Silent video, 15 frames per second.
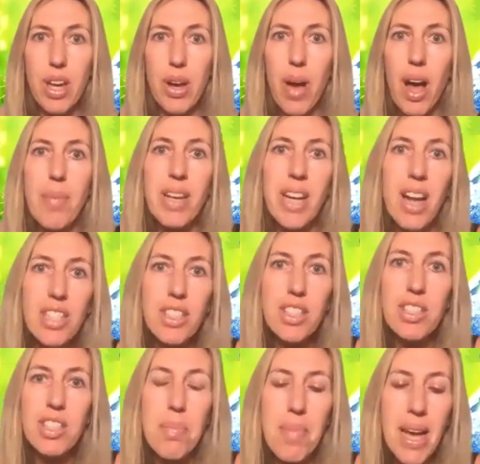I mean, I
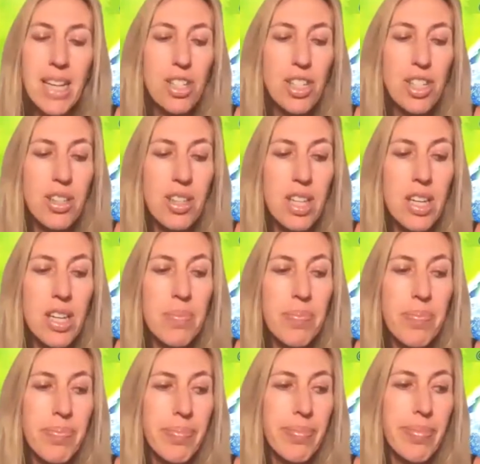just imagine that
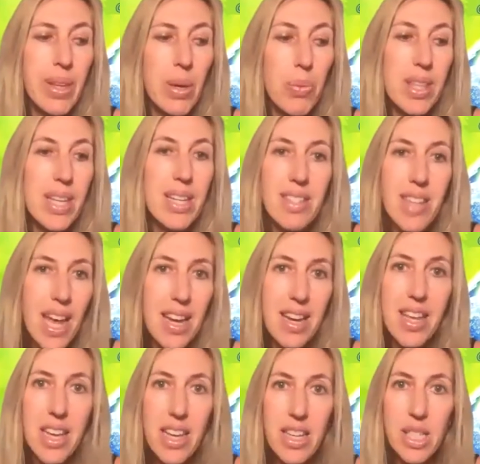within
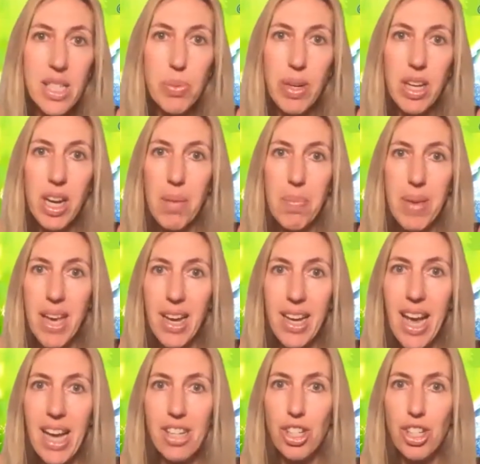10 years we're going to be a
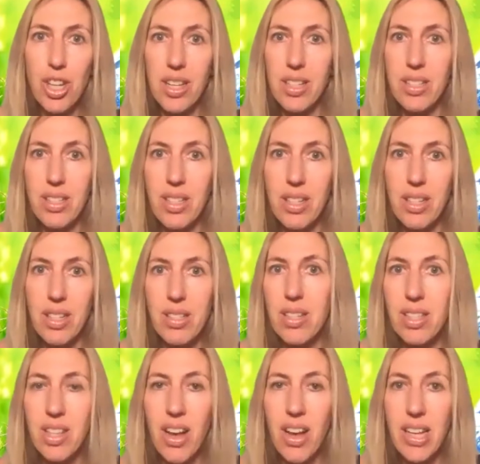cashless
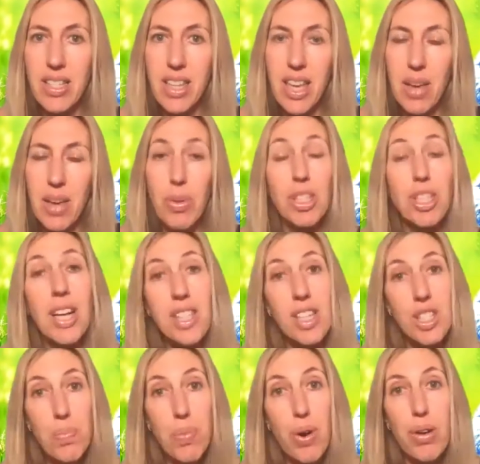society, which has
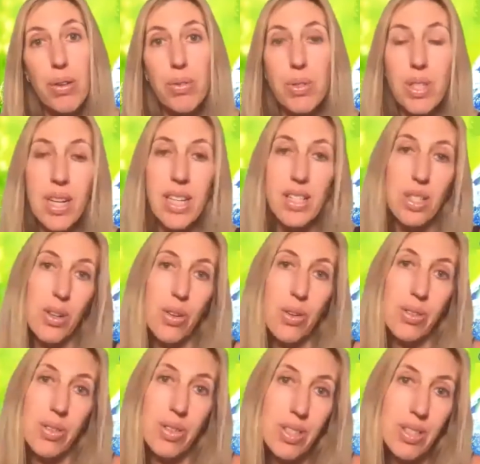its pros and its
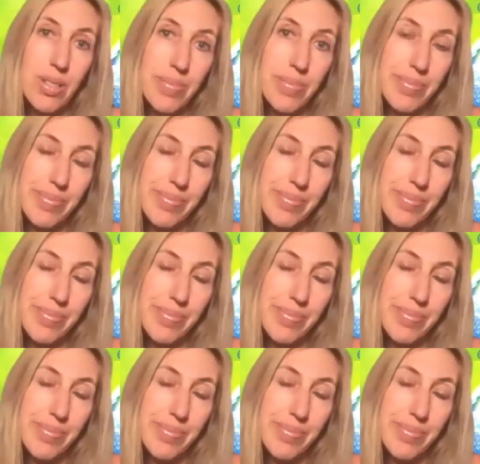cons.